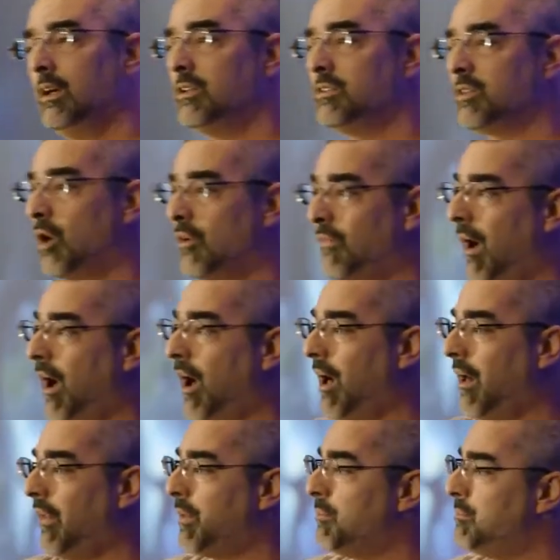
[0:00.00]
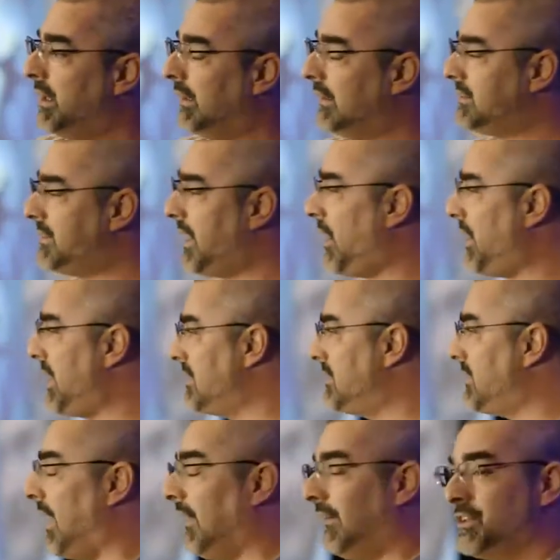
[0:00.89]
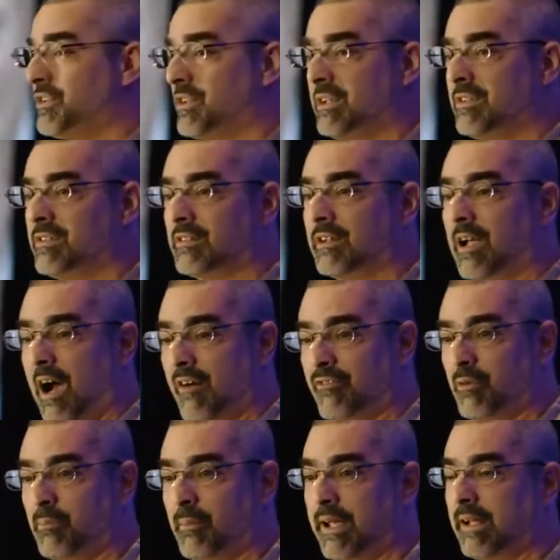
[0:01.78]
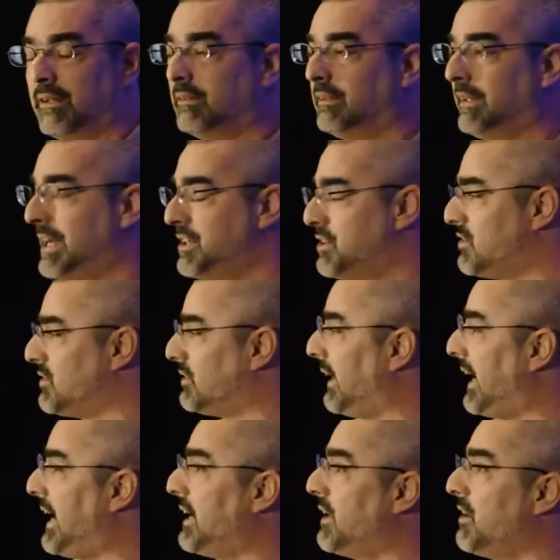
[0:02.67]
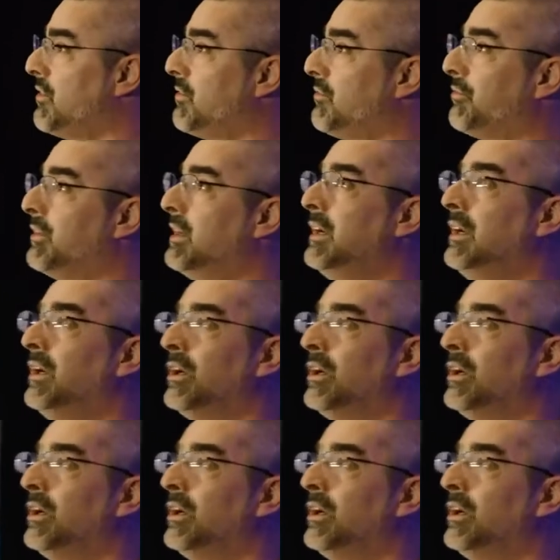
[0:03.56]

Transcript: So of all the military intelligence, government, legislative,